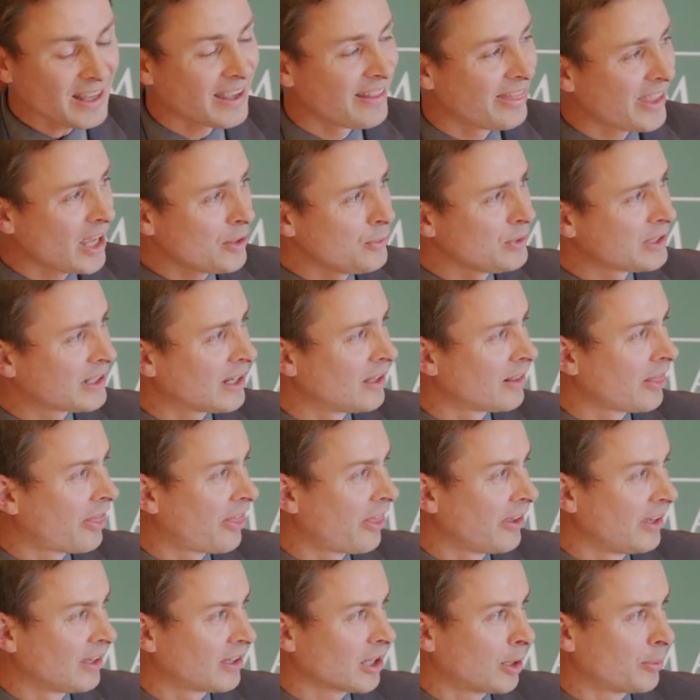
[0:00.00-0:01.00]
And then you can
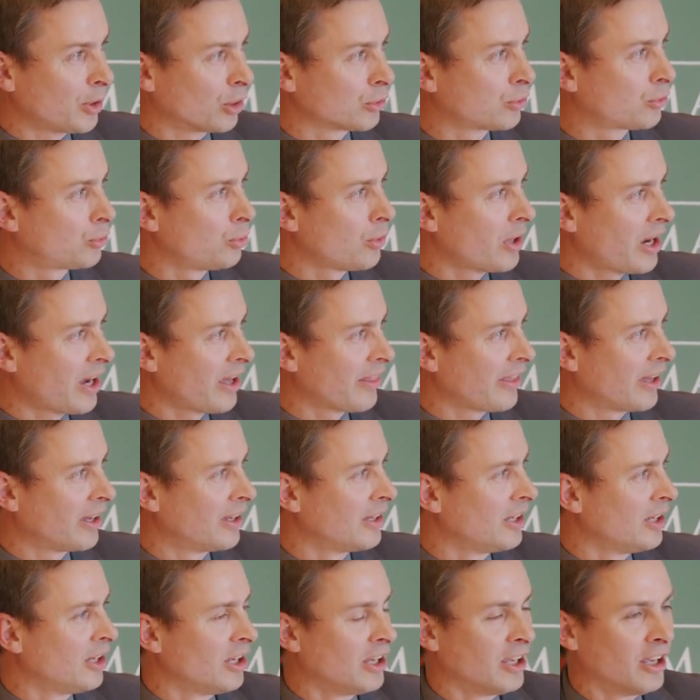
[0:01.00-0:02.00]
think about two
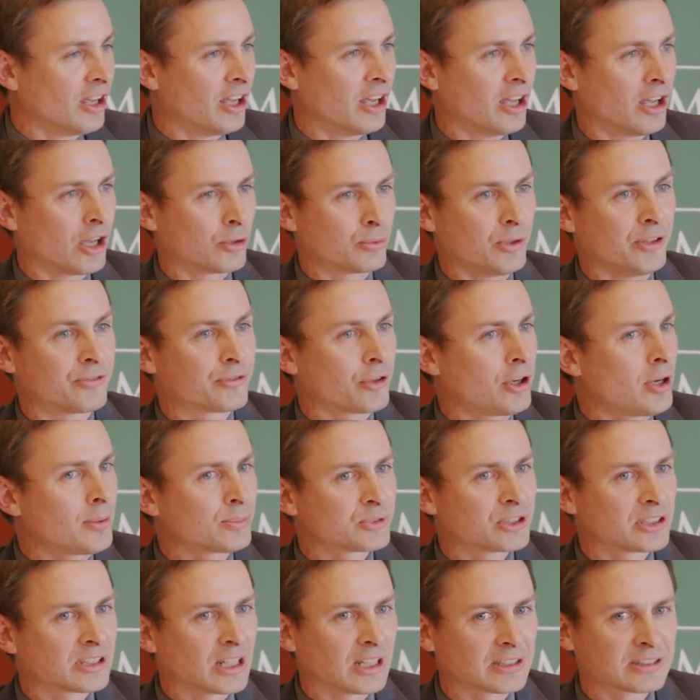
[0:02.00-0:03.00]
other
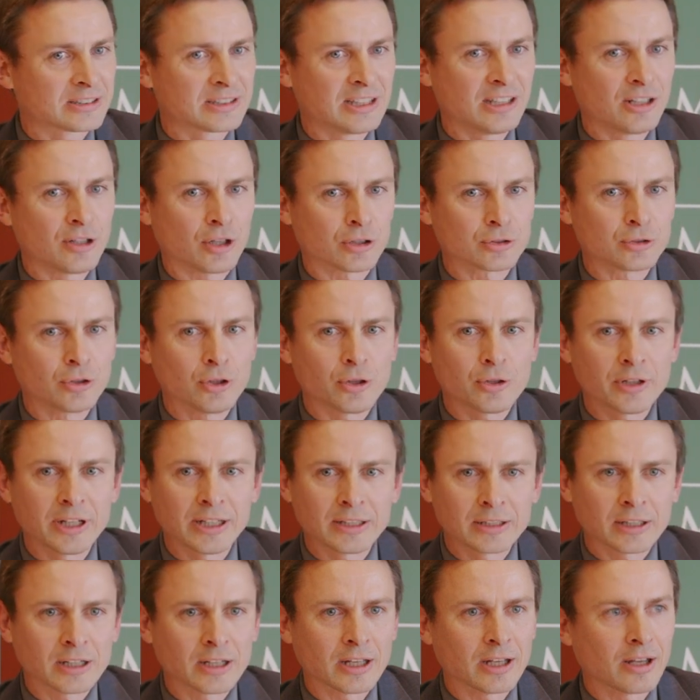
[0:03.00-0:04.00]
reforms that are still
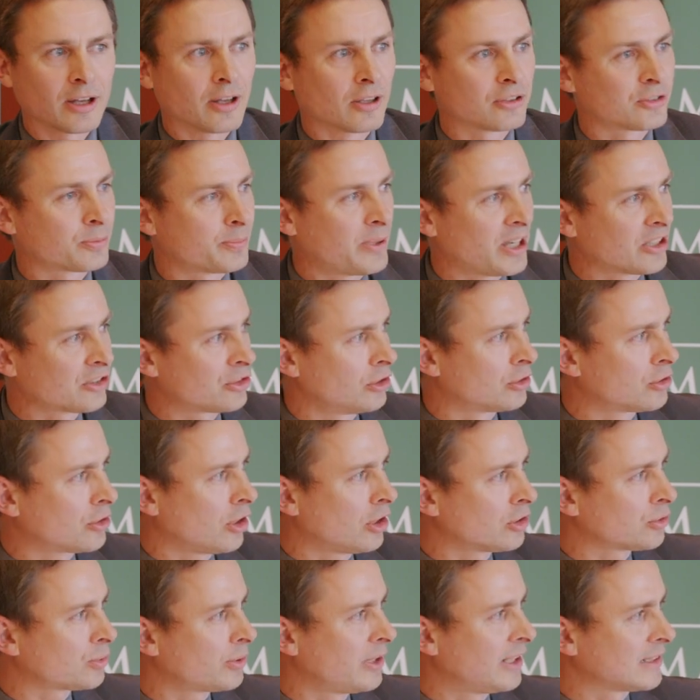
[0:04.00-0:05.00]
ongoing, special
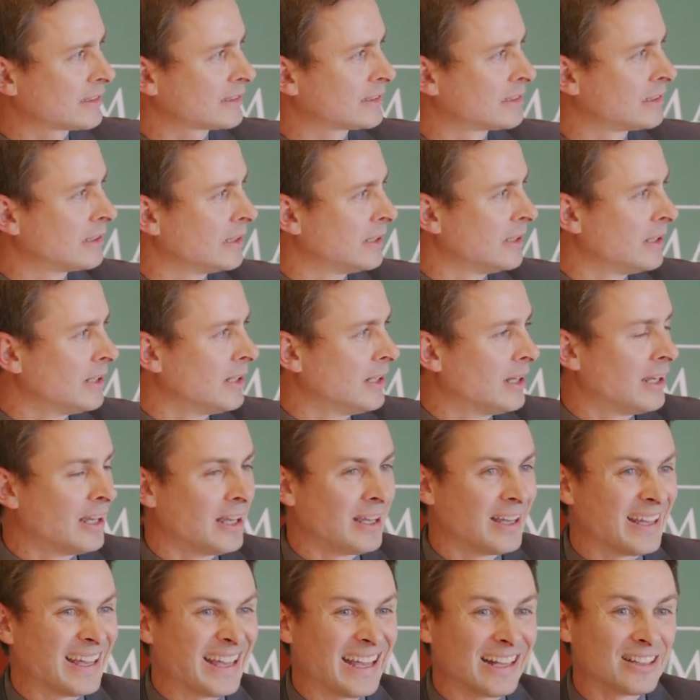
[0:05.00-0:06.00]
contracts
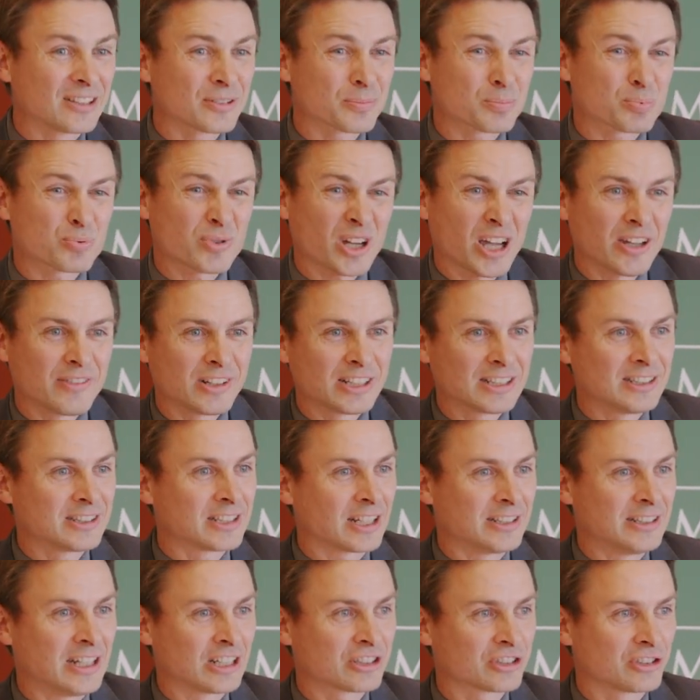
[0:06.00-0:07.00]
and private
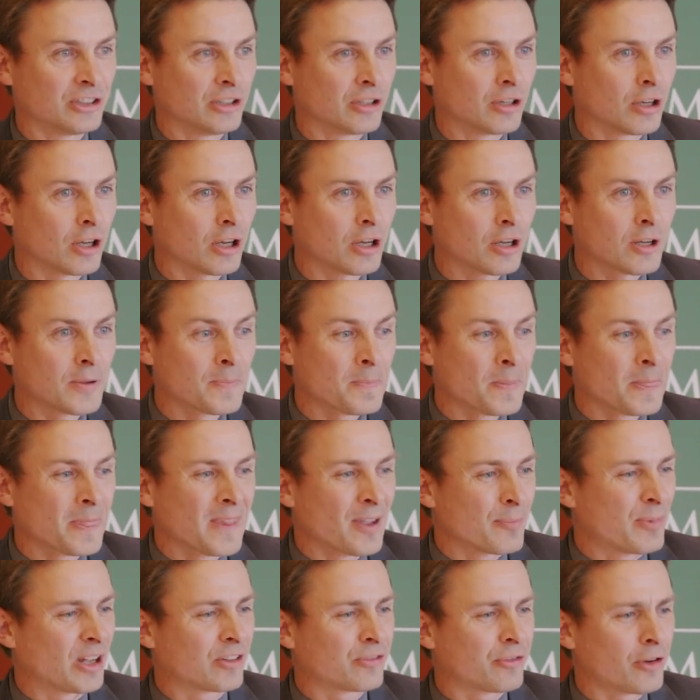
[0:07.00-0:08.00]
international law.
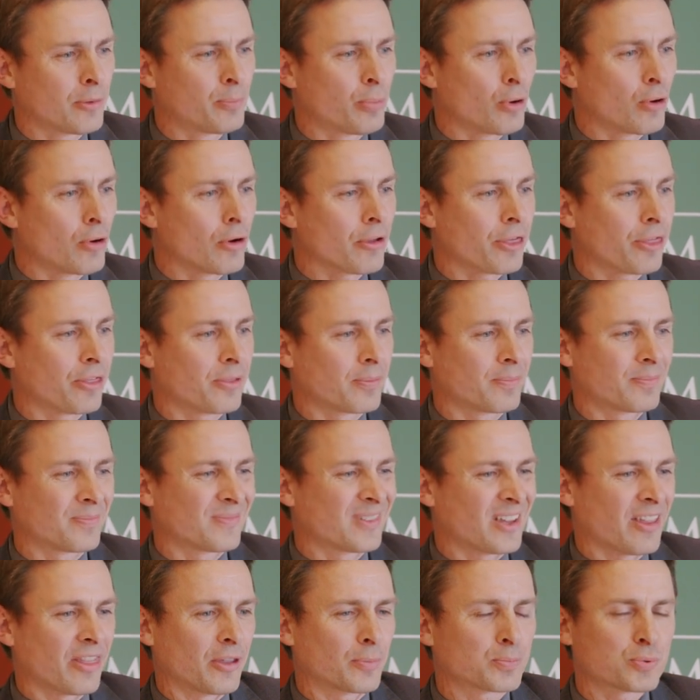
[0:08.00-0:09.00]
But for both,
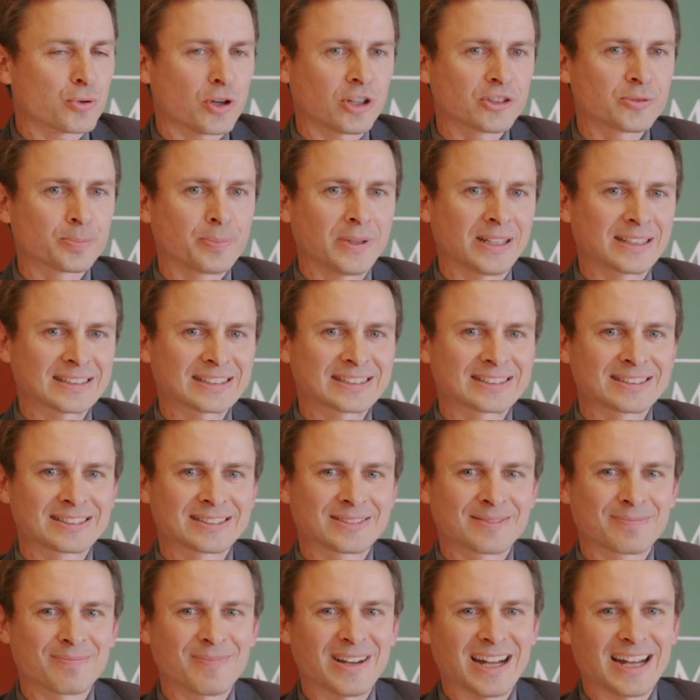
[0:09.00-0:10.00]
the
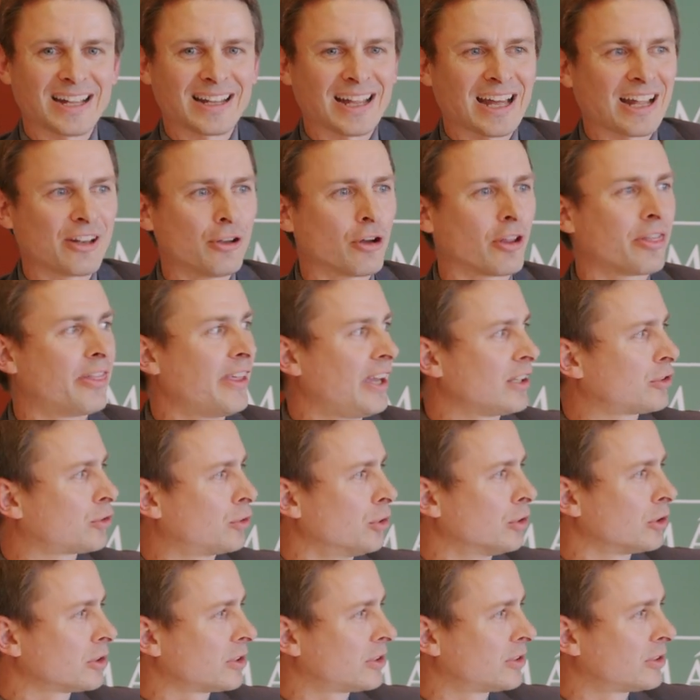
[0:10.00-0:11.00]
prospects are not
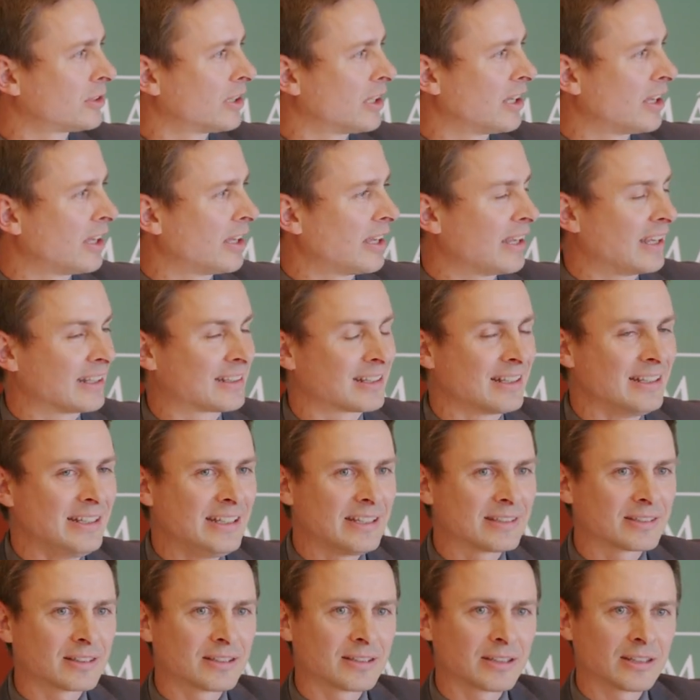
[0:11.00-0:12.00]
that good, at
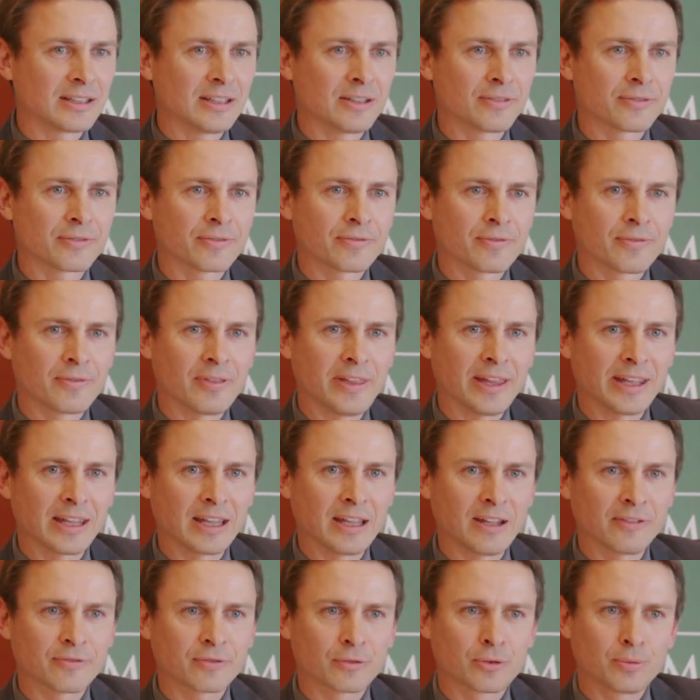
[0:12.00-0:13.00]
least if
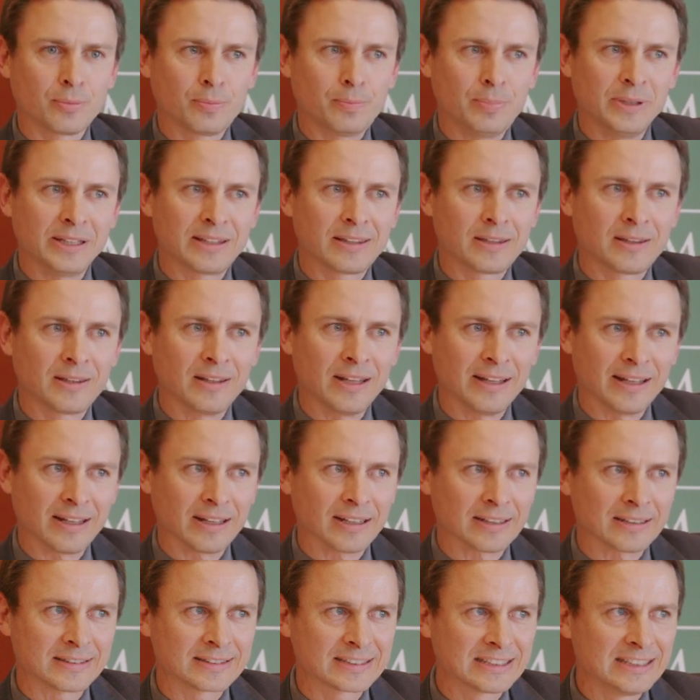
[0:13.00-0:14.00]
they have to be
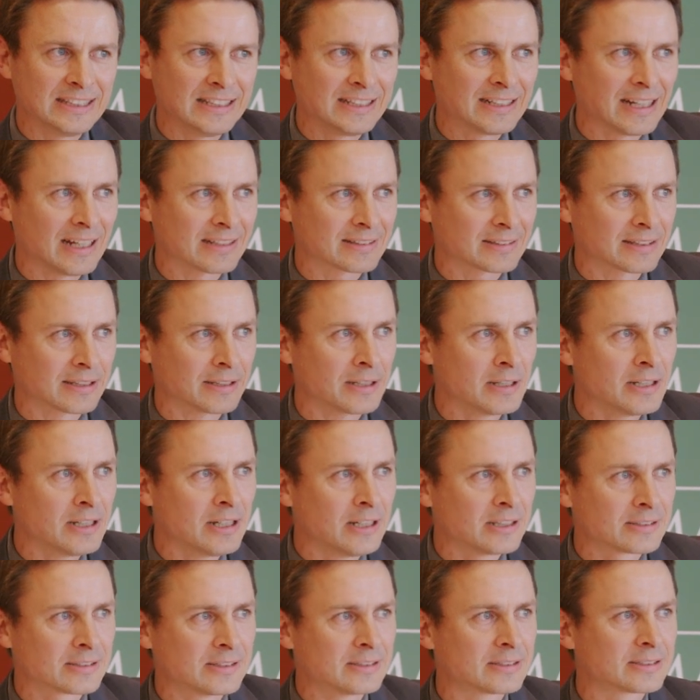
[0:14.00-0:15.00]
seen as a
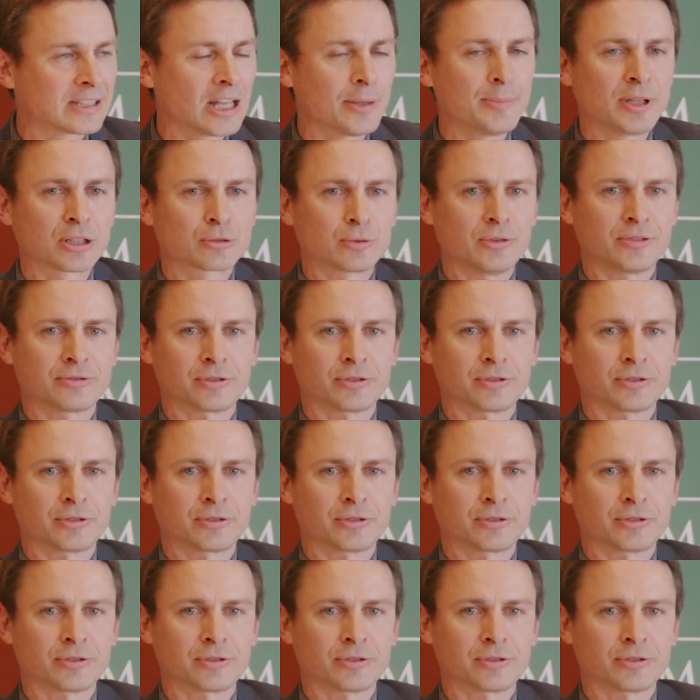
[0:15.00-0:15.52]
systemic